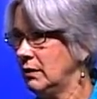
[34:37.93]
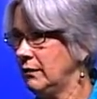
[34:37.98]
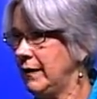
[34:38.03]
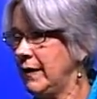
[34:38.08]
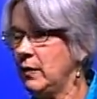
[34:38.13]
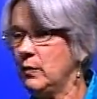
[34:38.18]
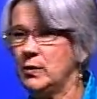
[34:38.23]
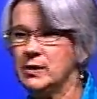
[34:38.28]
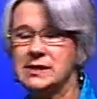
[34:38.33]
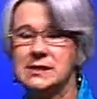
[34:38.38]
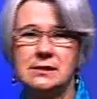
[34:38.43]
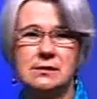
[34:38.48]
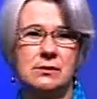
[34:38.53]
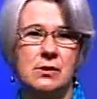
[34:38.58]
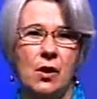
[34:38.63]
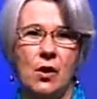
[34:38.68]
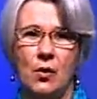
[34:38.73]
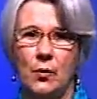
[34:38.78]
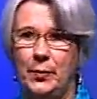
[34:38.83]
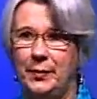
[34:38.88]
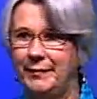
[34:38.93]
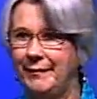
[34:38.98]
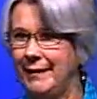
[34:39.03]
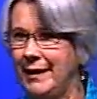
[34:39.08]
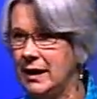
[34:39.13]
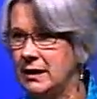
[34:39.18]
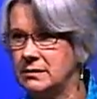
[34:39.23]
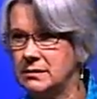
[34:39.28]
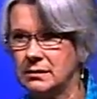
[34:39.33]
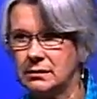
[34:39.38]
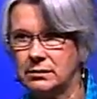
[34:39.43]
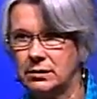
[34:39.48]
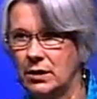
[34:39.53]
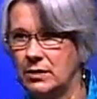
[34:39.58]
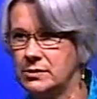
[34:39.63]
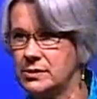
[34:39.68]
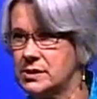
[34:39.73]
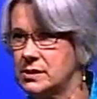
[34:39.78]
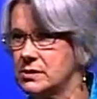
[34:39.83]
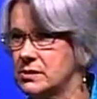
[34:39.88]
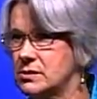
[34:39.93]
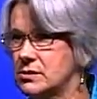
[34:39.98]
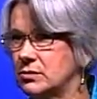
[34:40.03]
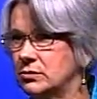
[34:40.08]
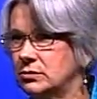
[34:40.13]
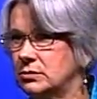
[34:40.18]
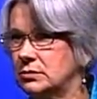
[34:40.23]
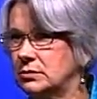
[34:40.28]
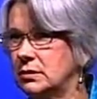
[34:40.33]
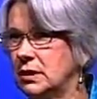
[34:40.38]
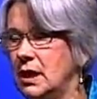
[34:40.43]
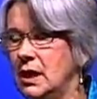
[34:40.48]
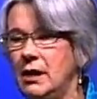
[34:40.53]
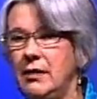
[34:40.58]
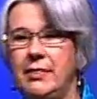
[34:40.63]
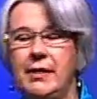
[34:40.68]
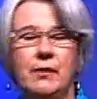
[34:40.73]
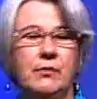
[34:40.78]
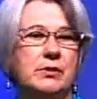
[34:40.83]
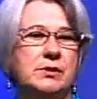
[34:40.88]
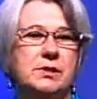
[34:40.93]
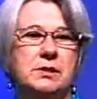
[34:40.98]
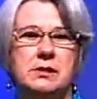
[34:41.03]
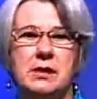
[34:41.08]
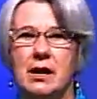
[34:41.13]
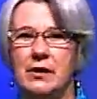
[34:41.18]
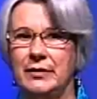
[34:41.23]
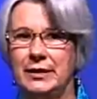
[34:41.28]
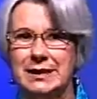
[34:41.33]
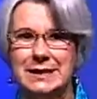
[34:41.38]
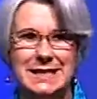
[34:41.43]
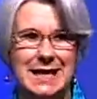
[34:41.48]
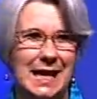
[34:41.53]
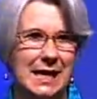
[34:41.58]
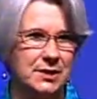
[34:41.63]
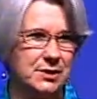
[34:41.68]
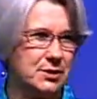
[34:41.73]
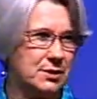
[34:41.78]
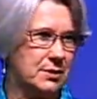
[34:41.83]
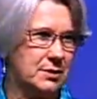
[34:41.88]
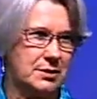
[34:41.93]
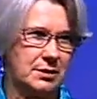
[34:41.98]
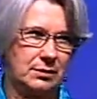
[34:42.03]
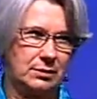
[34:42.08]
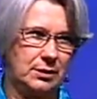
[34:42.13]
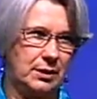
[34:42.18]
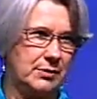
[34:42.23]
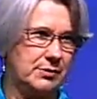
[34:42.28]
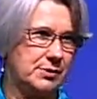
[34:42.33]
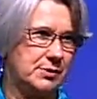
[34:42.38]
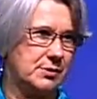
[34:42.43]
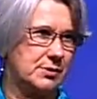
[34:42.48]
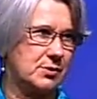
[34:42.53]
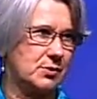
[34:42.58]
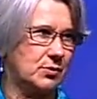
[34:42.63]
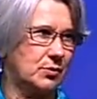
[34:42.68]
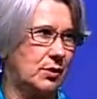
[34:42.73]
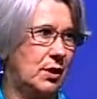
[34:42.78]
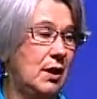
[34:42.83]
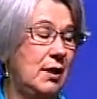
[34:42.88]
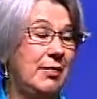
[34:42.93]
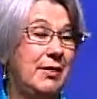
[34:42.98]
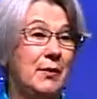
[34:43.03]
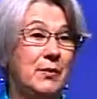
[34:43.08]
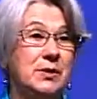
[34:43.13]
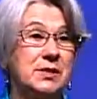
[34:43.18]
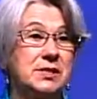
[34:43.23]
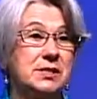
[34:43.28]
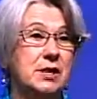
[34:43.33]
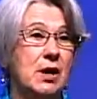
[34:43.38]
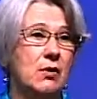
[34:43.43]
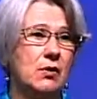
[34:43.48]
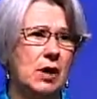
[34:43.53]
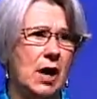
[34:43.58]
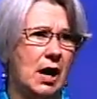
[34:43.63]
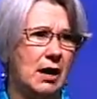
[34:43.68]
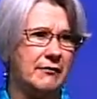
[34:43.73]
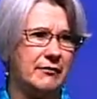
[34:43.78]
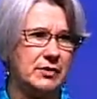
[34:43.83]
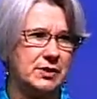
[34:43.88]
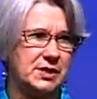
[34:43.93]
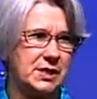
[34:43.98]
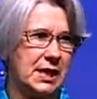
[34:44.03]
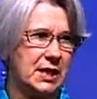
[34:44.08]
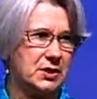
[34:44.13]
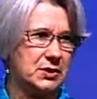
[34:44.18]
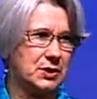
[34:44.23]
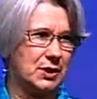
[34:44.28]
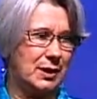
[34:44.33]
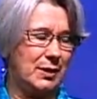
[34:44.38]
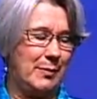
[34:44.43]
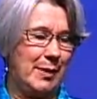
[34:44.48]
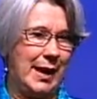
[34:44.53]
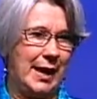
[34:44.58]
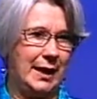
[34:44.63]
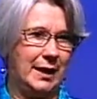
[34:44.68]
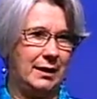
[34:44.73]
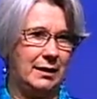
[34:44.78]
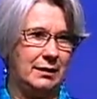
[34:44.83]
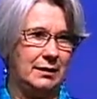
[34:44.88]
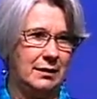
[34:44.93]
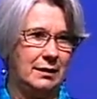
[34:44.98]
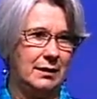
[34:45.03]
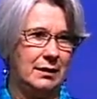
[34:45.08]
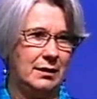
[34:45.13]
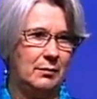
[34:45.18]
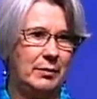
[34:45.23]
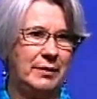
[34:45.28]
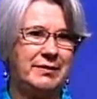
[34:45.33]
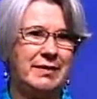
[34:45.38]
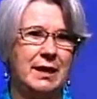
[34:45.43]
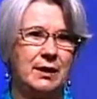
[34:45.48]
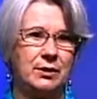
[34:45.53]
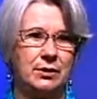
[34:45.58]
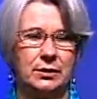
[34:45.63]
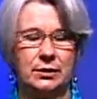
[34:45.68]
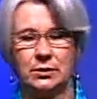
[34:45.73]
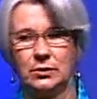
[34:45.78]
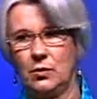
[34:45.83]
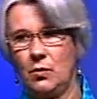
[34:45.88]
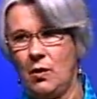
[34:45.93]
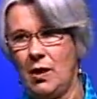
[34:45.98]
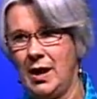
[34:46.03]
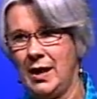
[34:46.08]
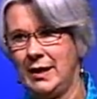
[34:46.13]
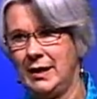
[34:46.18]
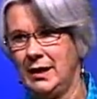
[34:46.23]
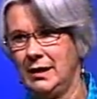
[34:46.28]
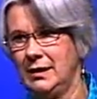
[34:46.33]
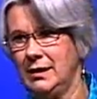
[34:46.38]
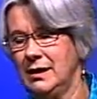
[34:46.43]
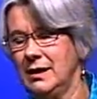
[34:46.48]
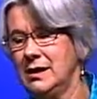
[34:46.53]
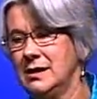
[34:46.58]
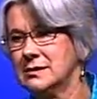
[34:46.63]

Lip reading: There was no plan to close the school. There was no intention to close the school. There was no conversation about it, but they couldn't quiet it.